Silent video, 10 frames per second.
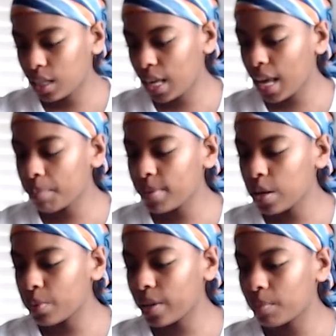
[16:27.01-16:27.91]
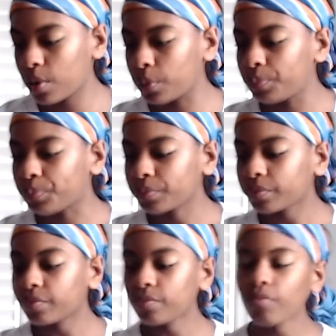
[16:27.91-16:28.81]
Camp NaNoWriMo,
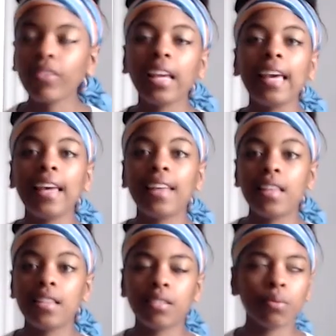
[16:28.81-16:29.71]
is